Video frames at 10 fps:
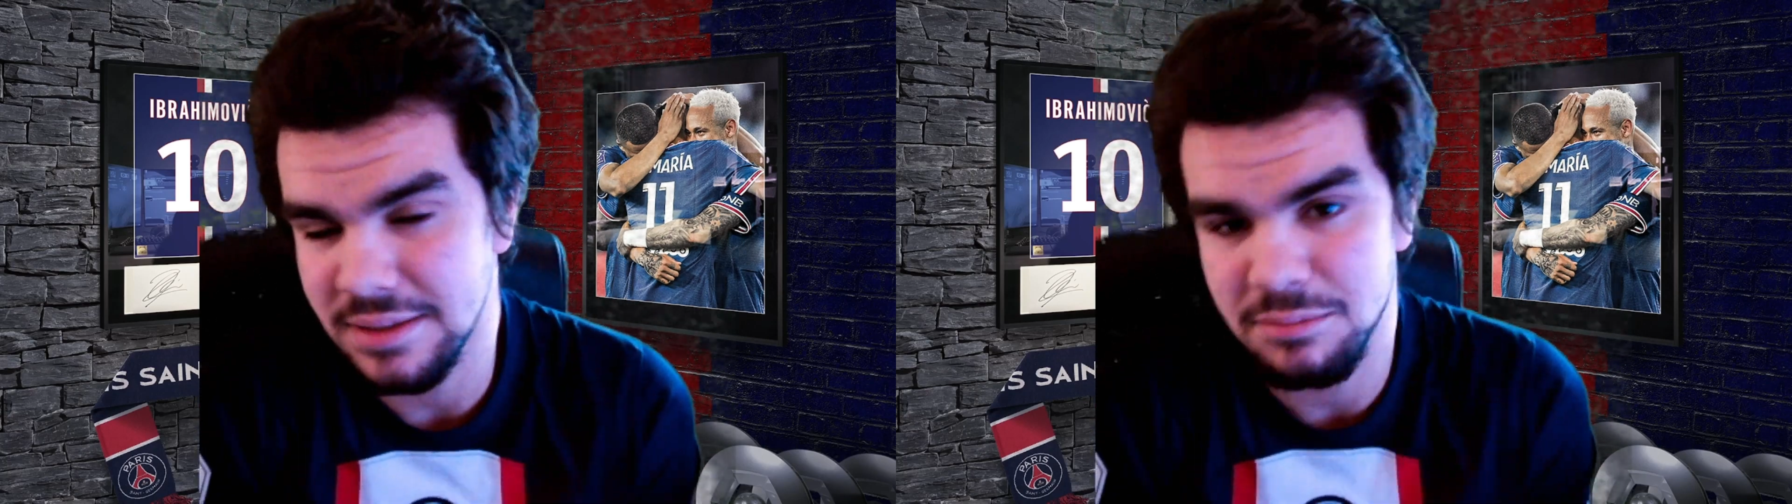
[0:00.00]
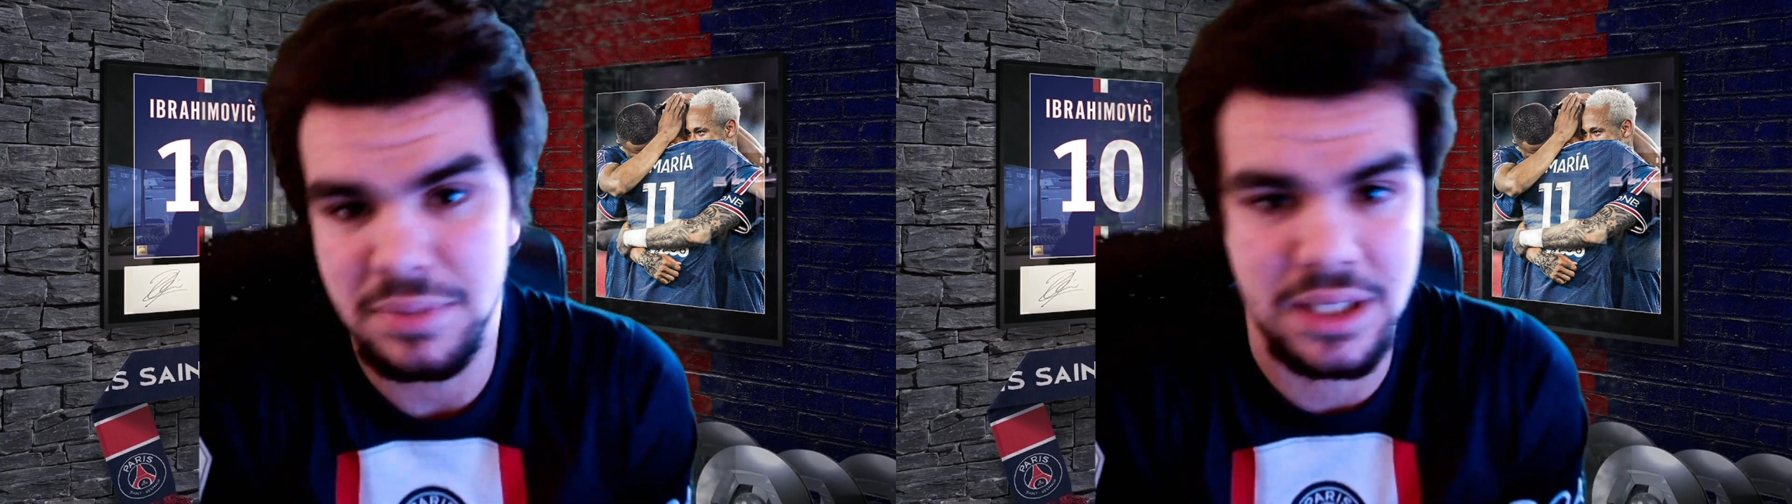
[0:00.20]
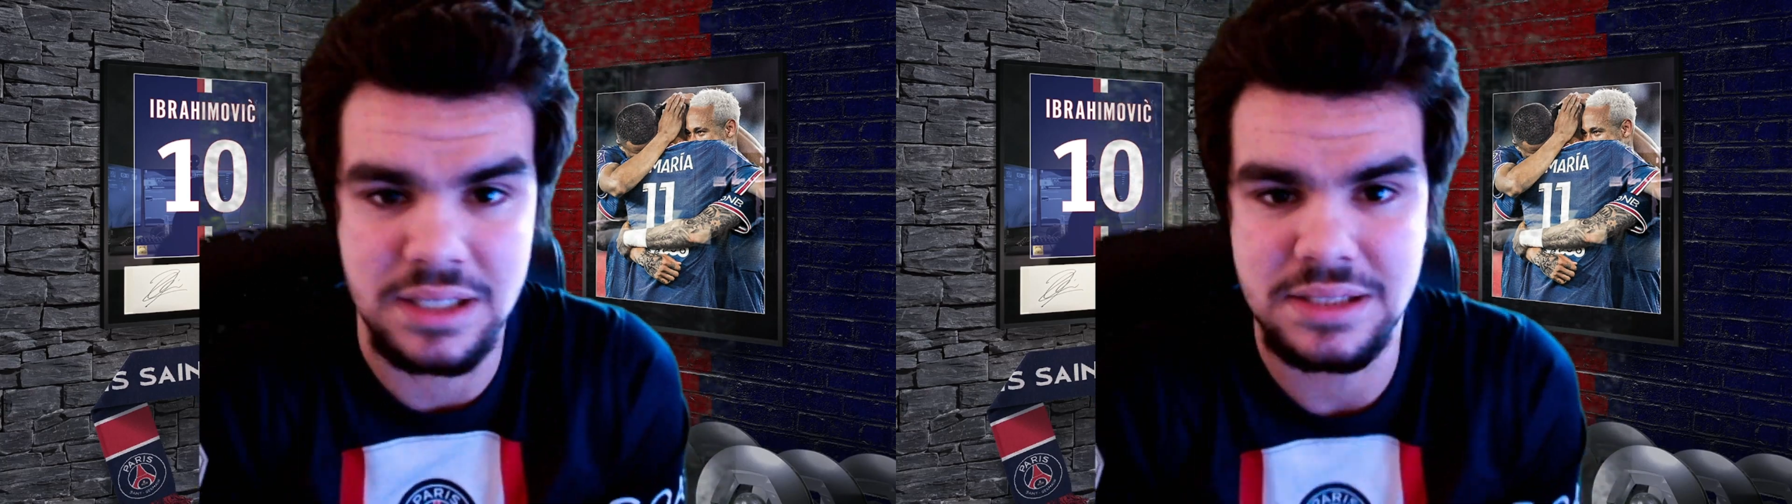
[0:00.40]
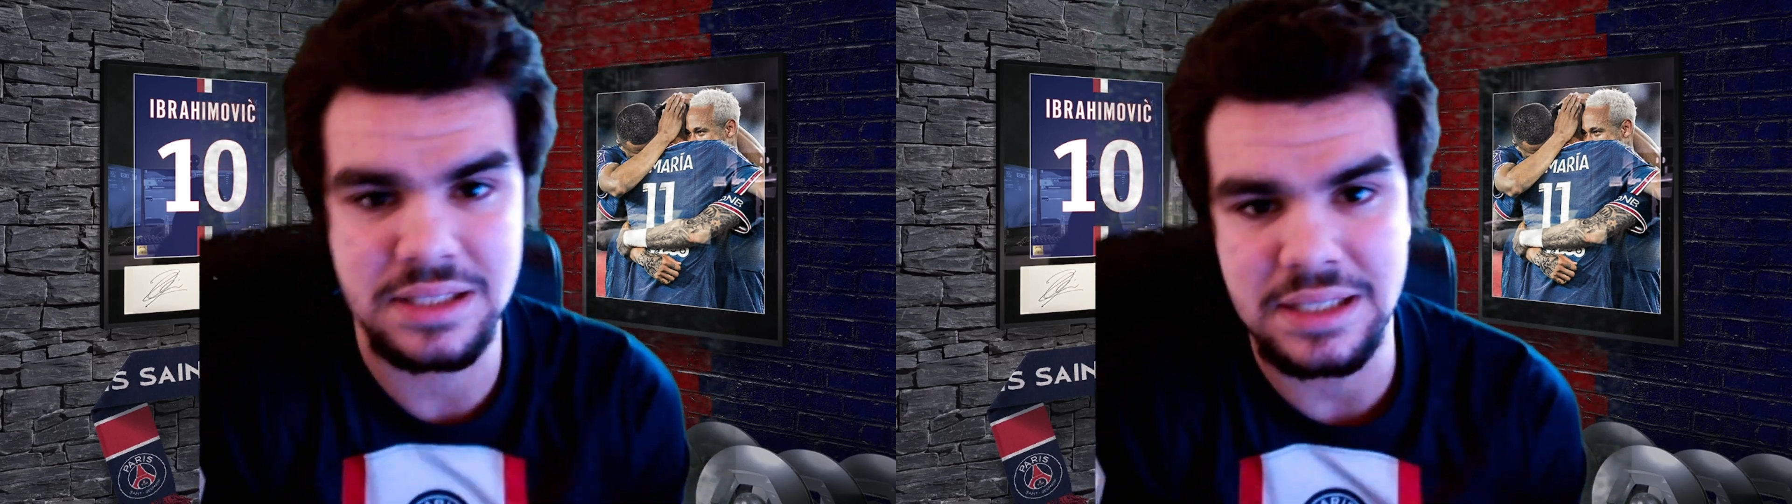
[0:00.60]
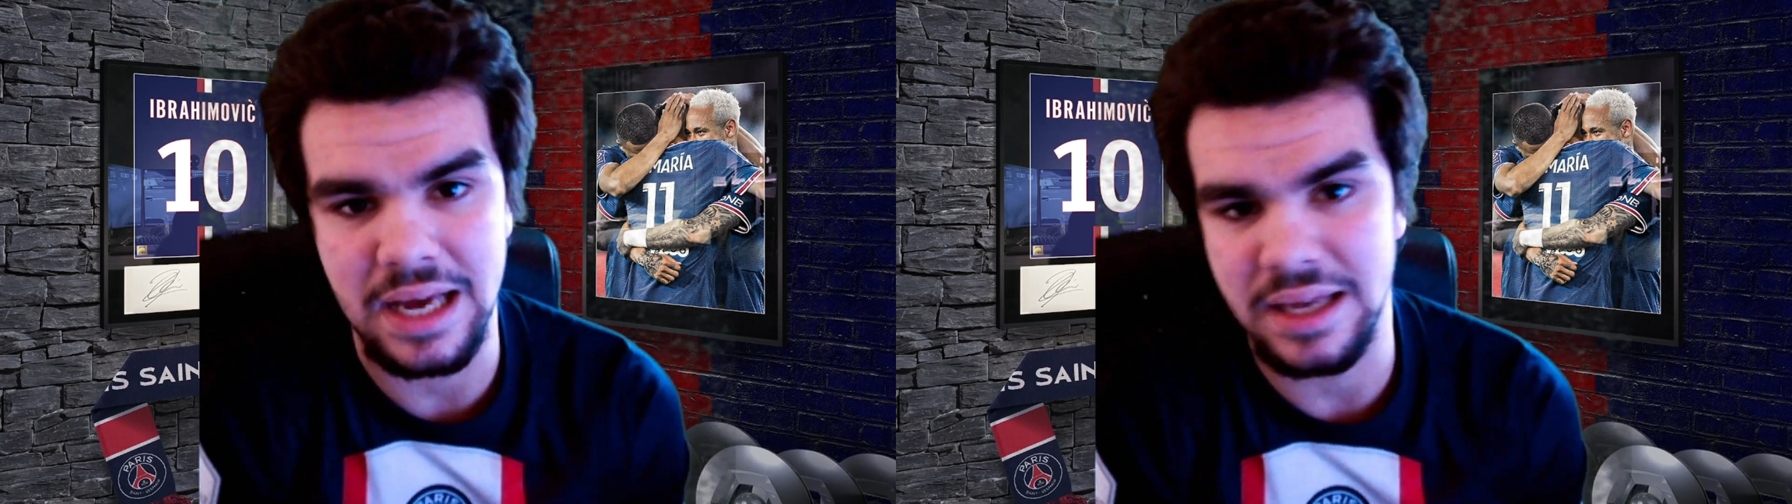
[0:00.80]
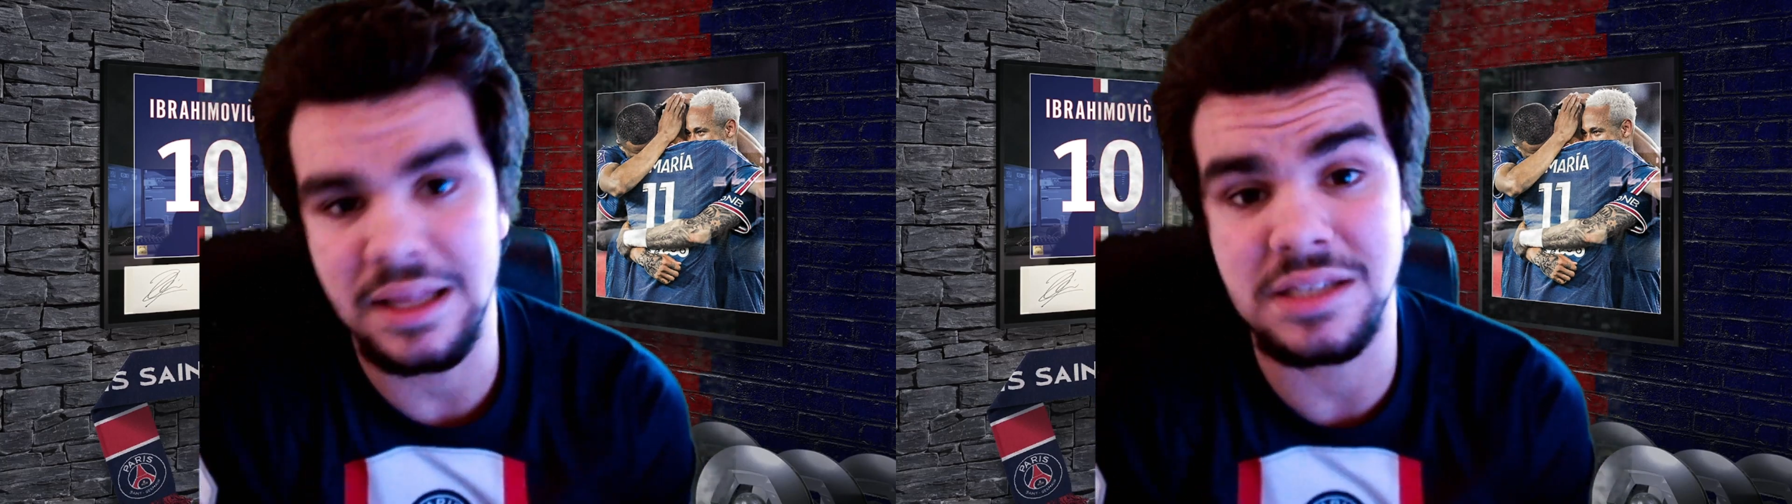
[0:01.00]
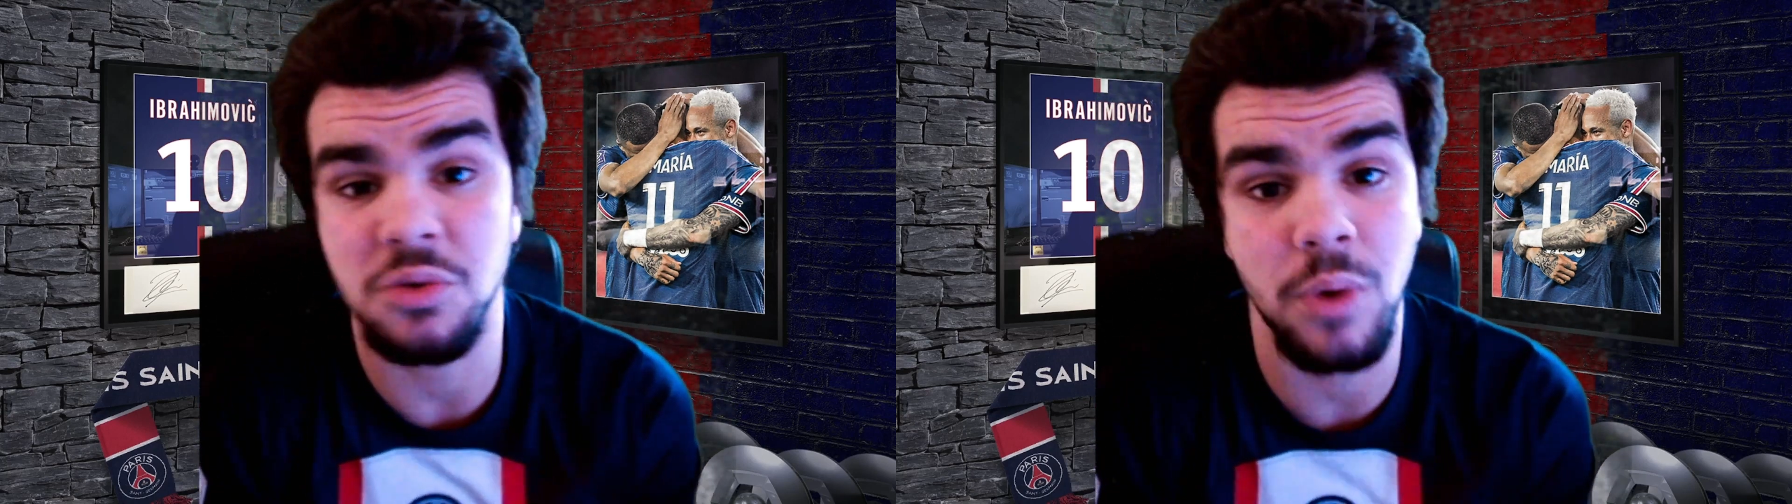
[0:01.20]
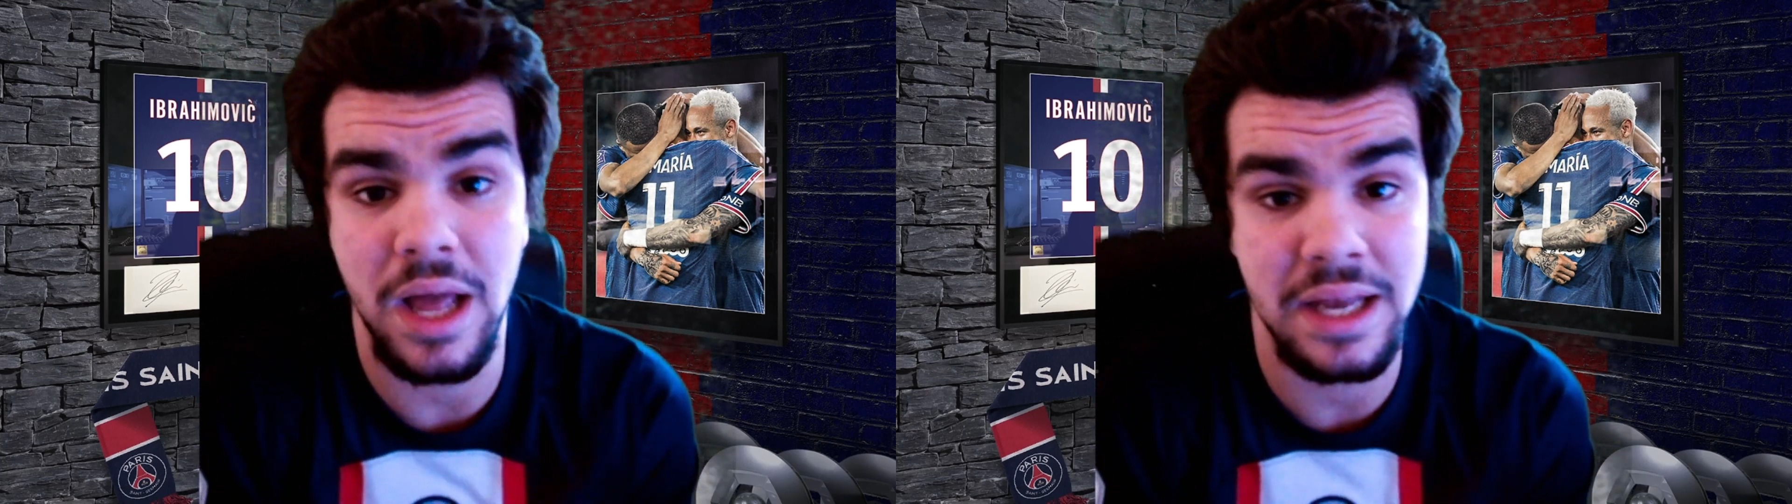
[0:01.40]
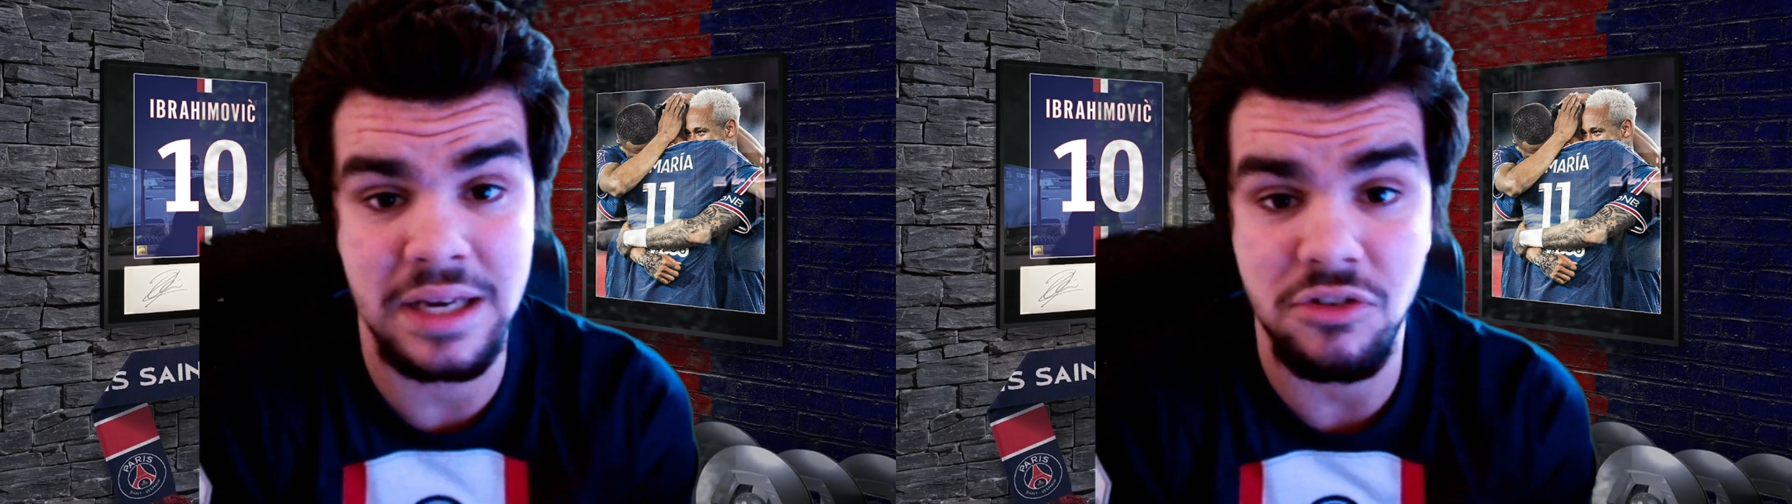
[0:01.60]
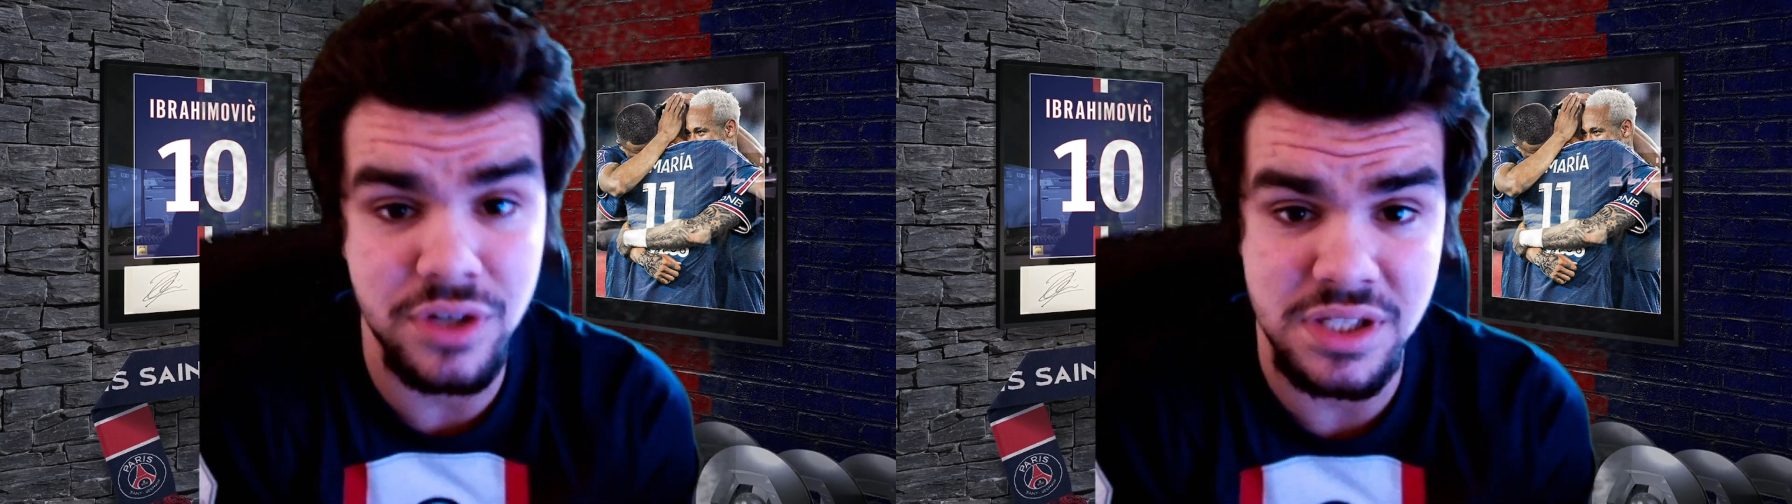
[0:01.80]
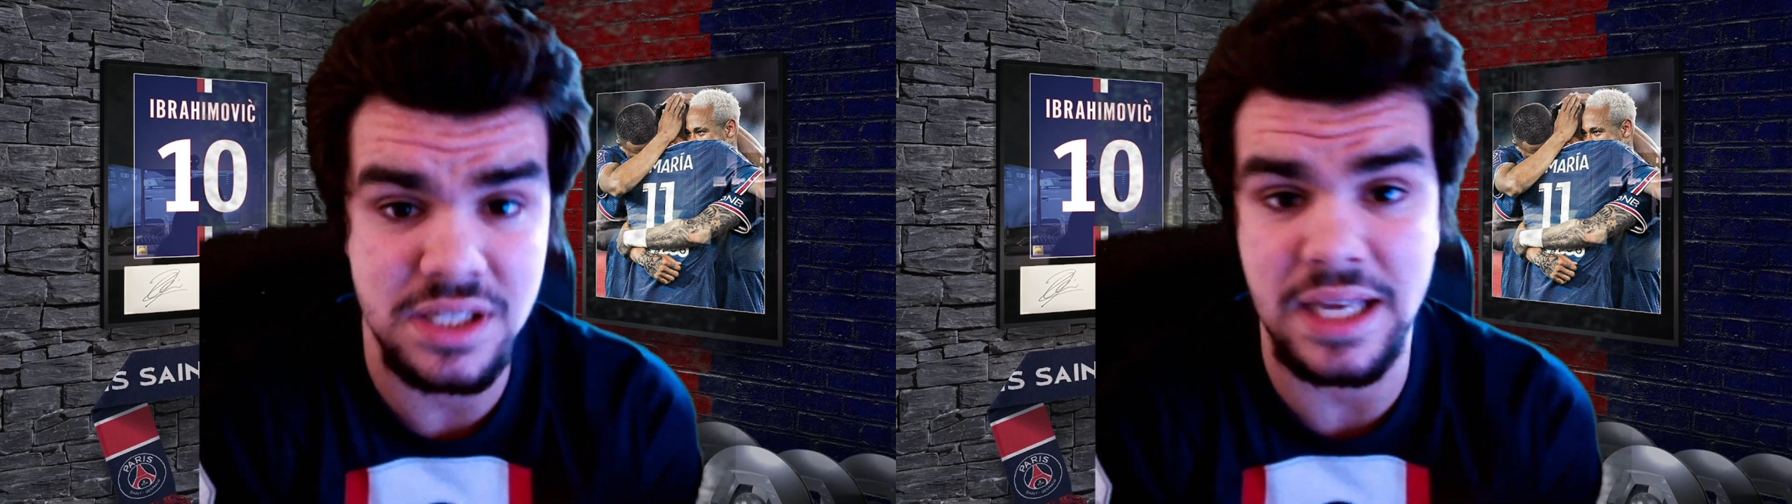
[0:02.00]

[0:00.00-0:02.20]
Because, yeah, he doesn't want any critique,